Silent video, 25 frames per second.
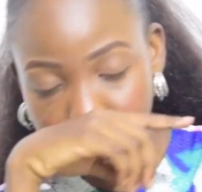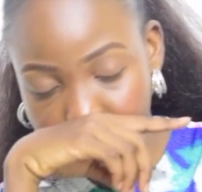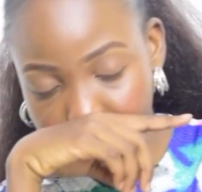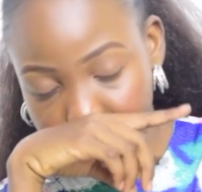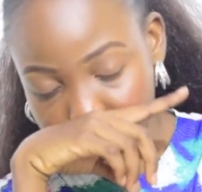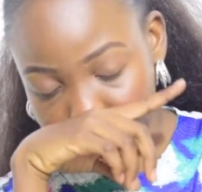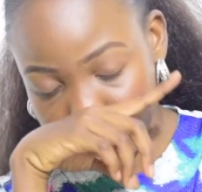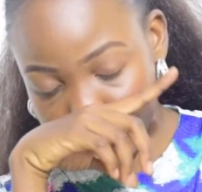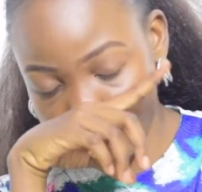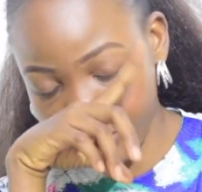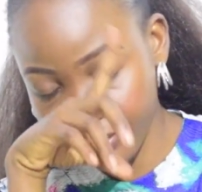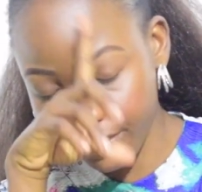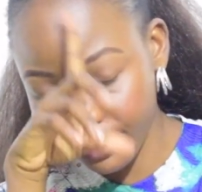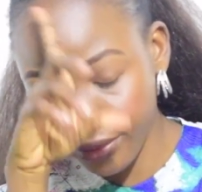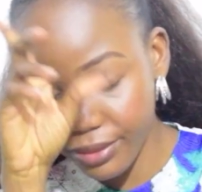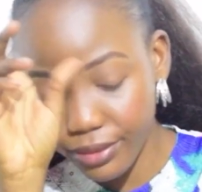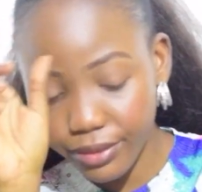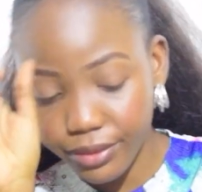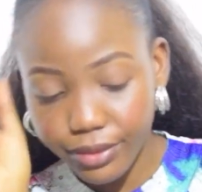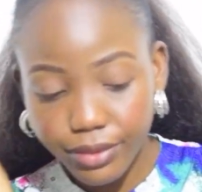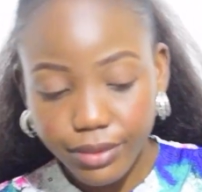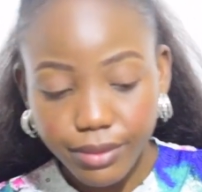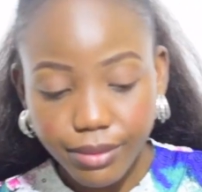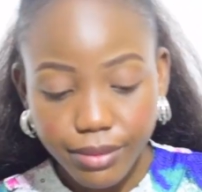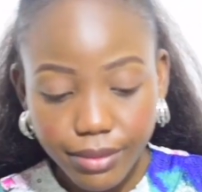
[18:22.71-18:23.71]

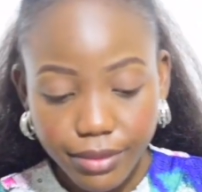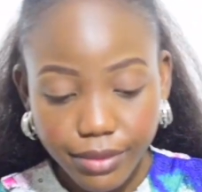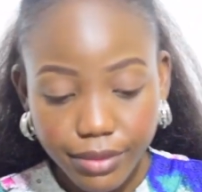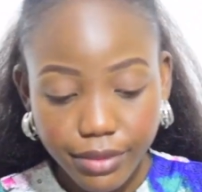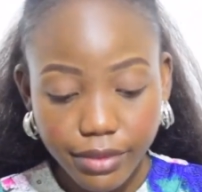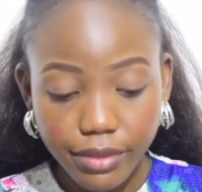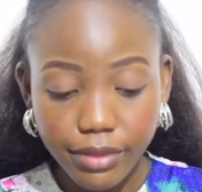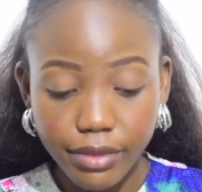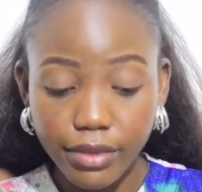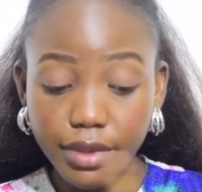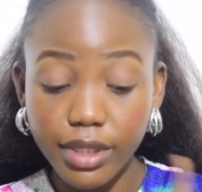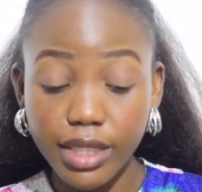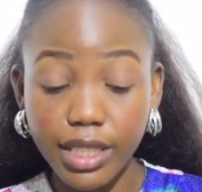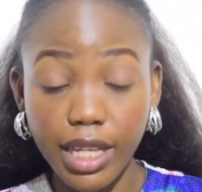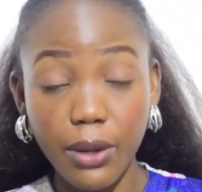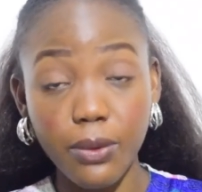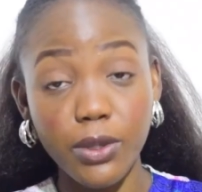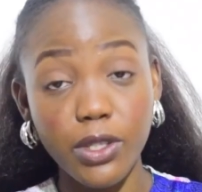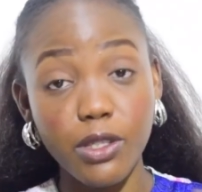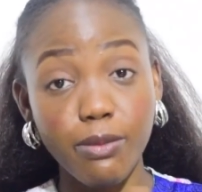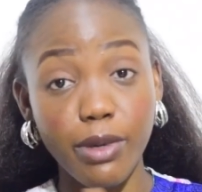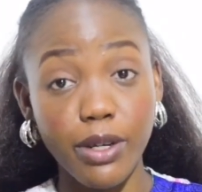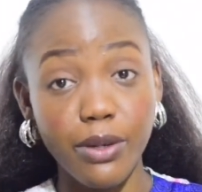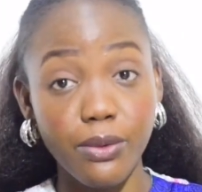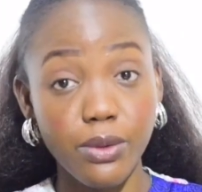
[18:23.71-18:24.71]
That
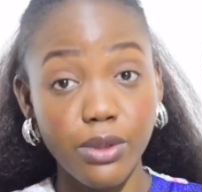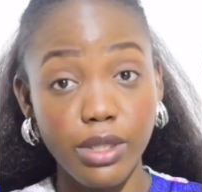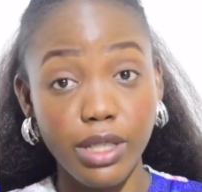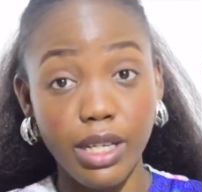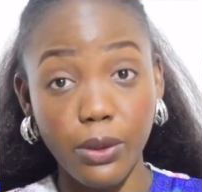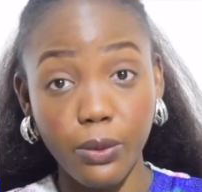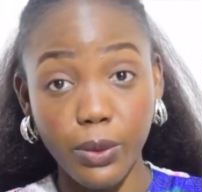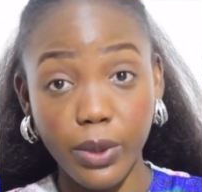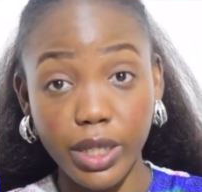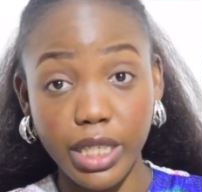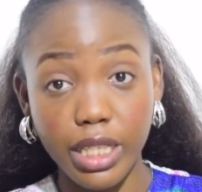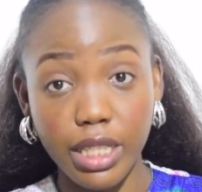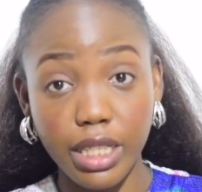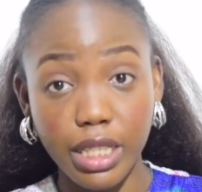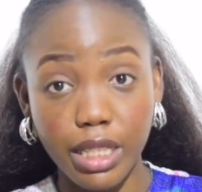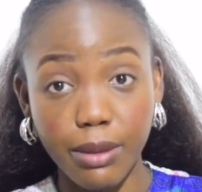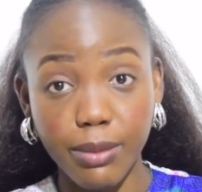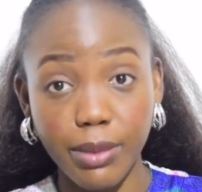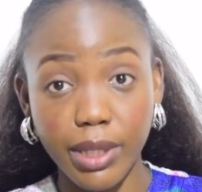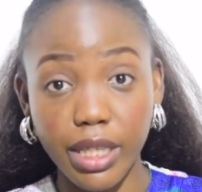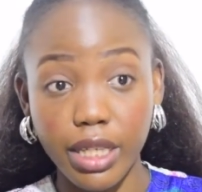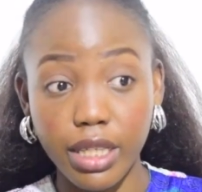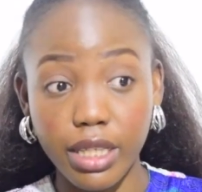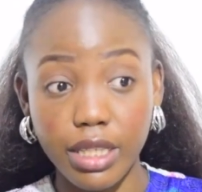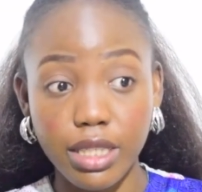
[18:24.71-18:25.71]
was my rude awakening
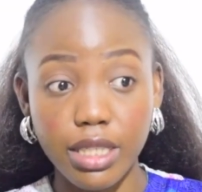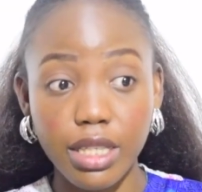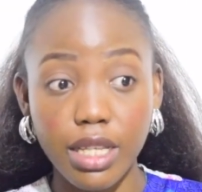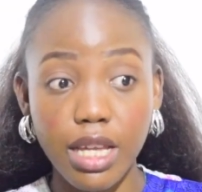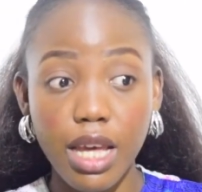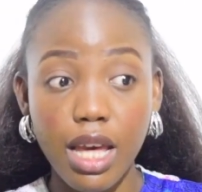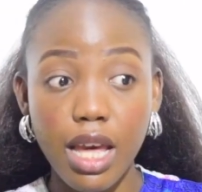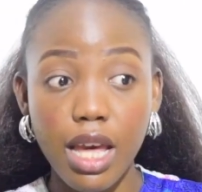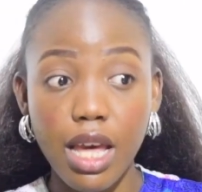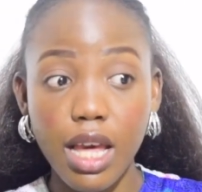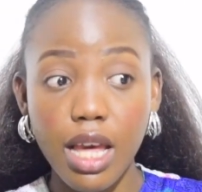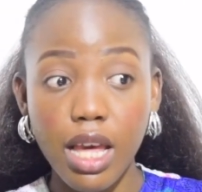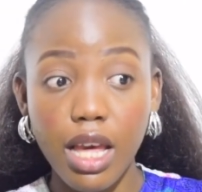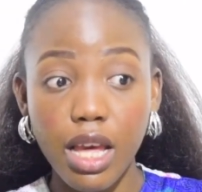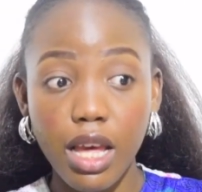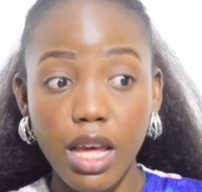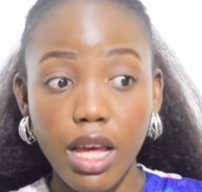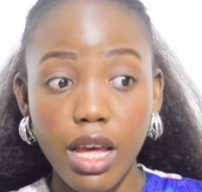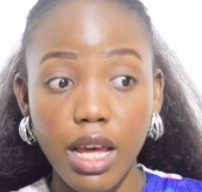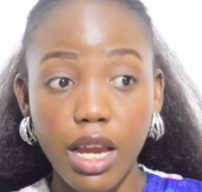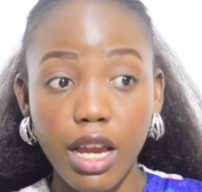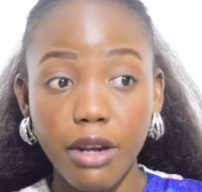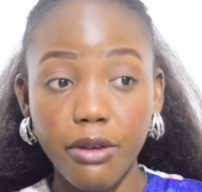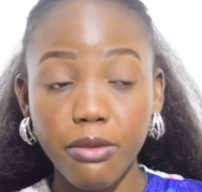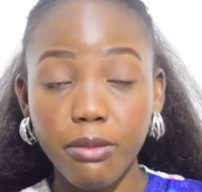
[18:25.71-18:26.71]
because
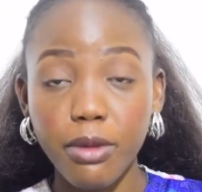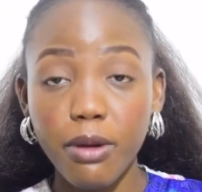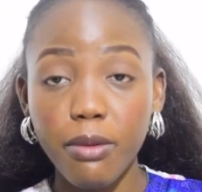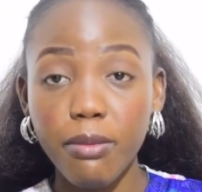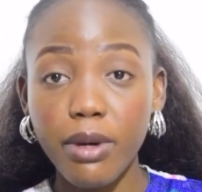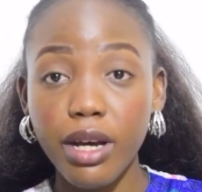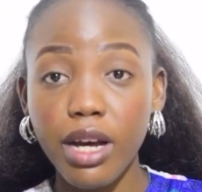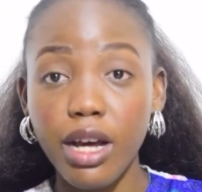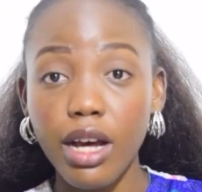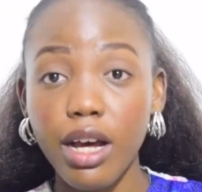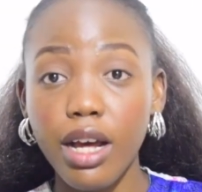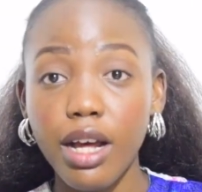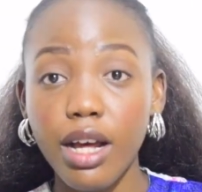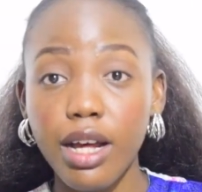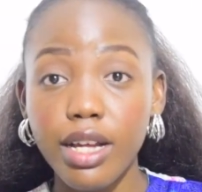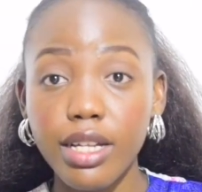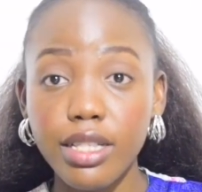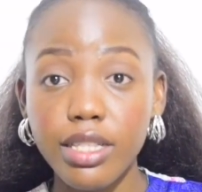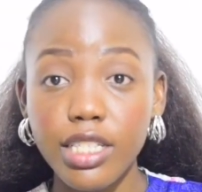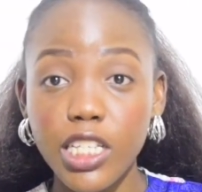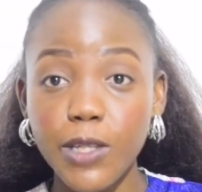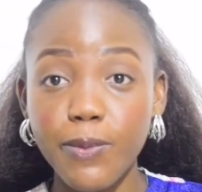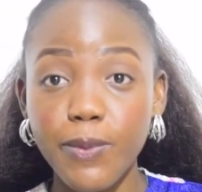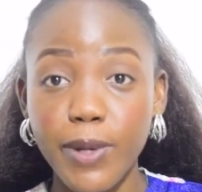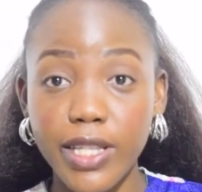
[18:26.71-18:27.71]
I remember
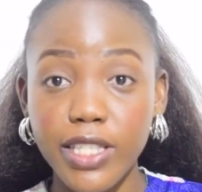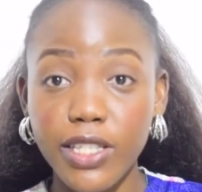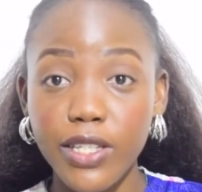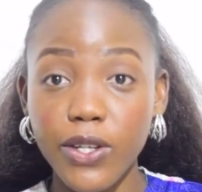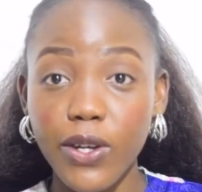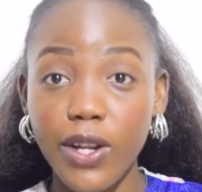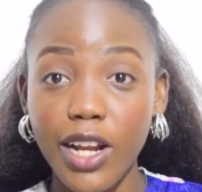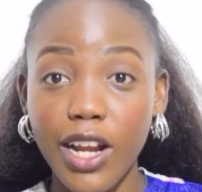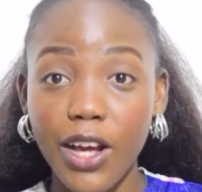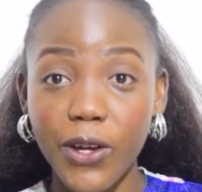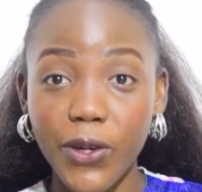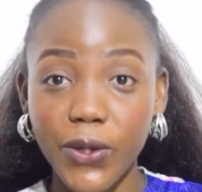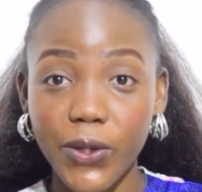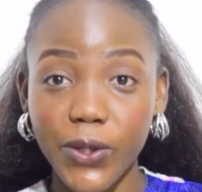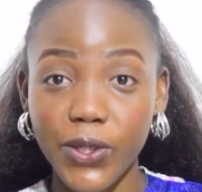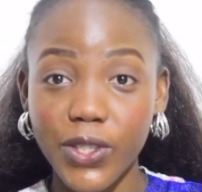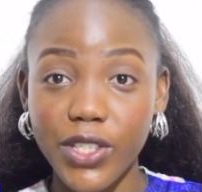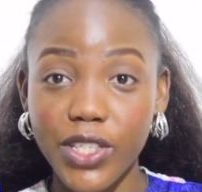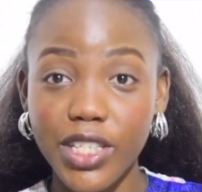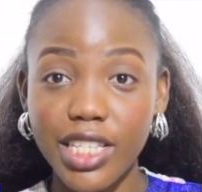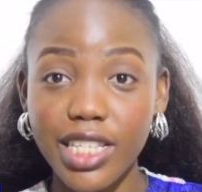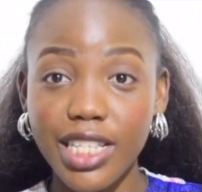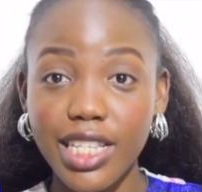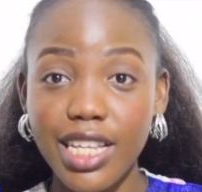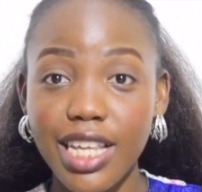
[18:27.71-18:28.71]
this particular
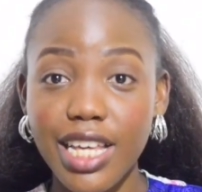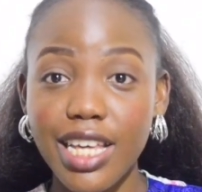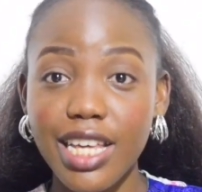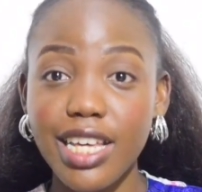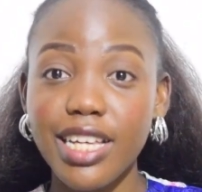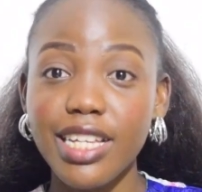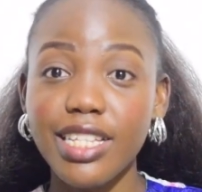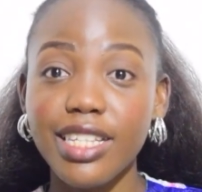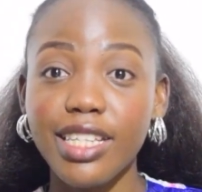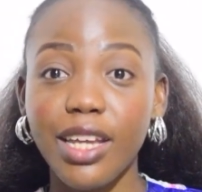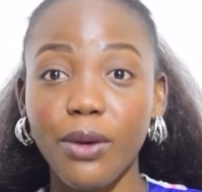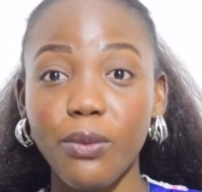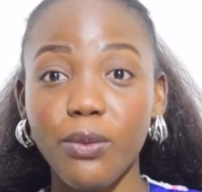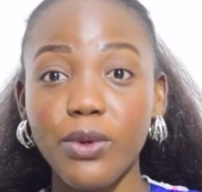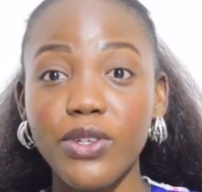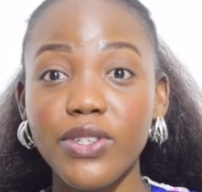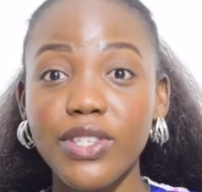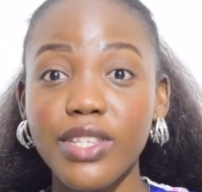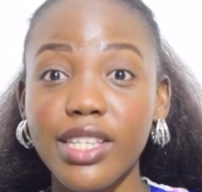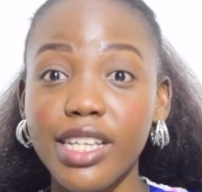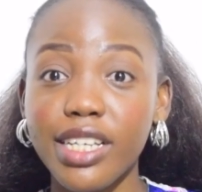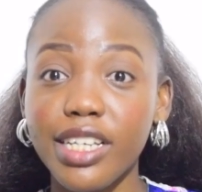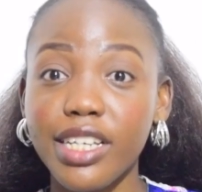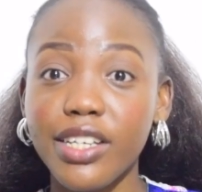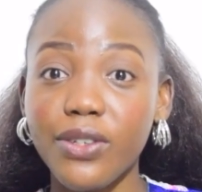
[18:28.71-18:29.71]
course that we used
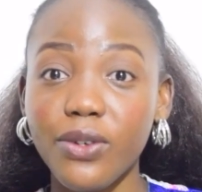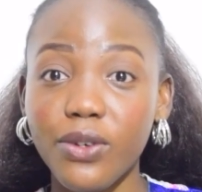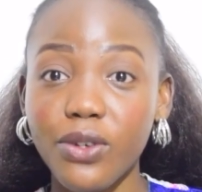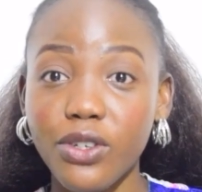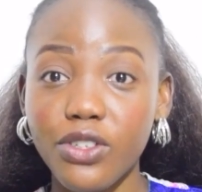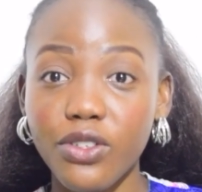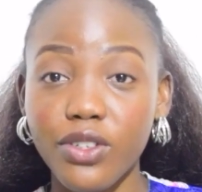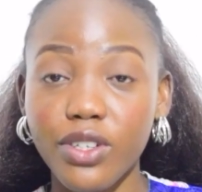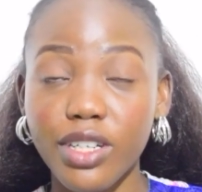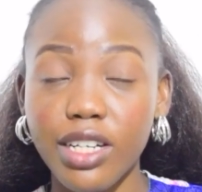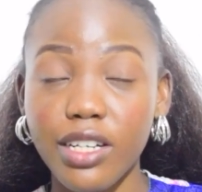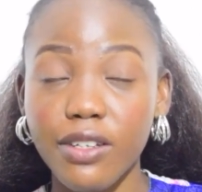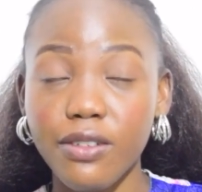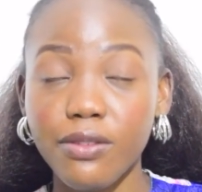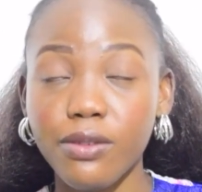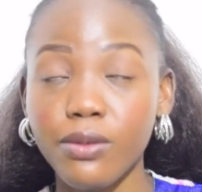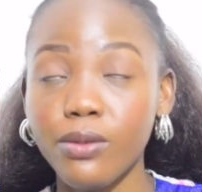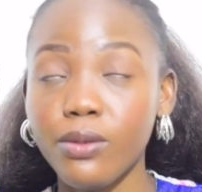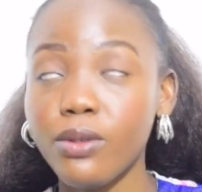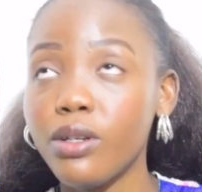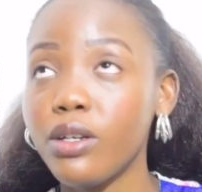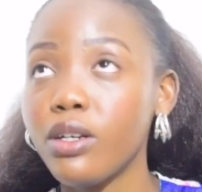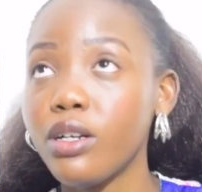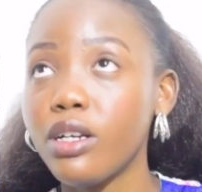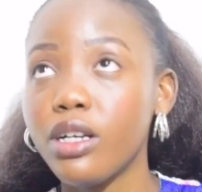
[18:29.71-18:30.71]
to take in 100 level.
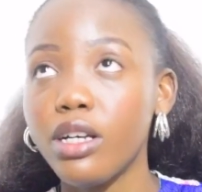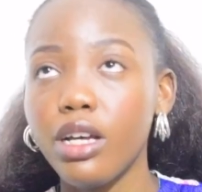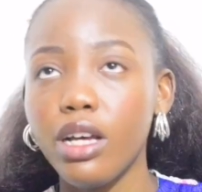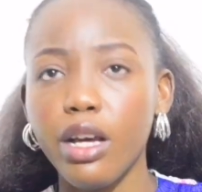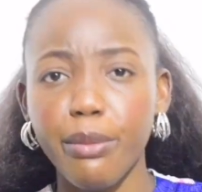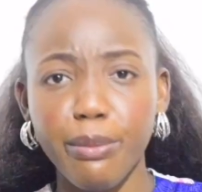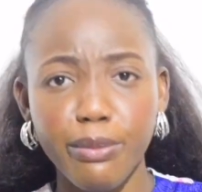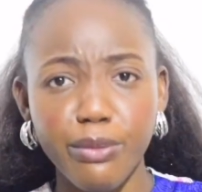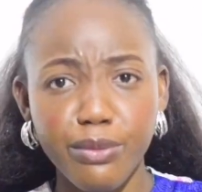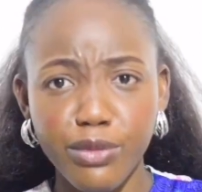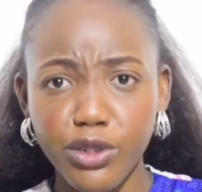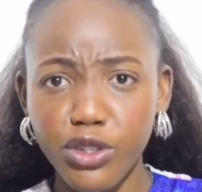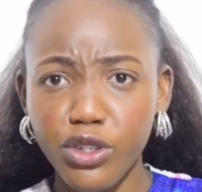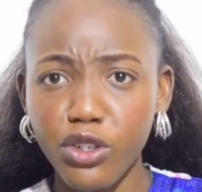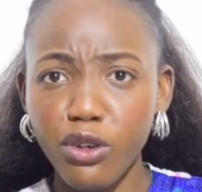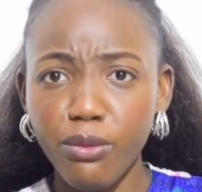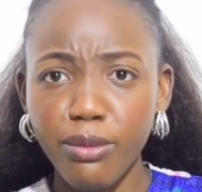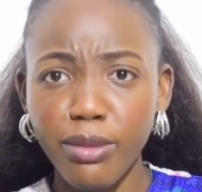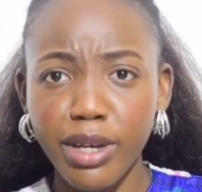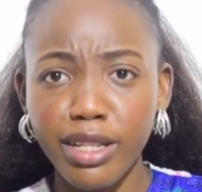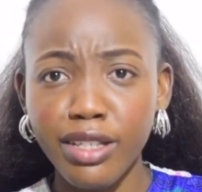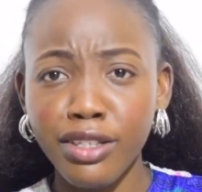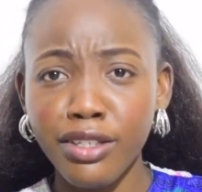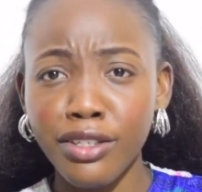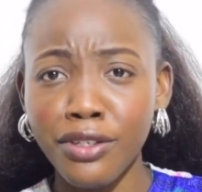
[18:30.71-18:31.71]
I'm sure
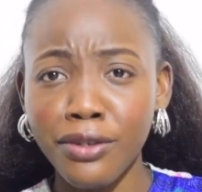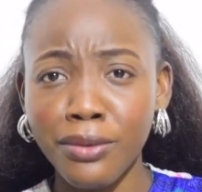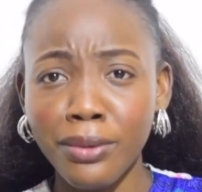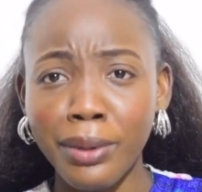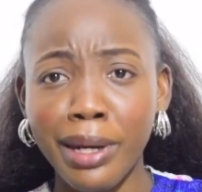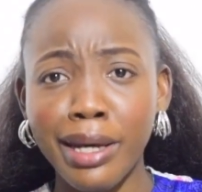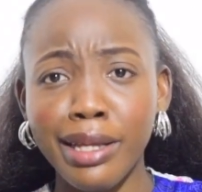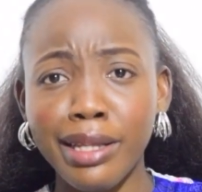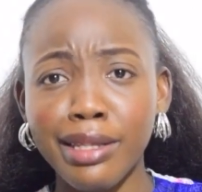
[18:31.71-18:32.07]
many you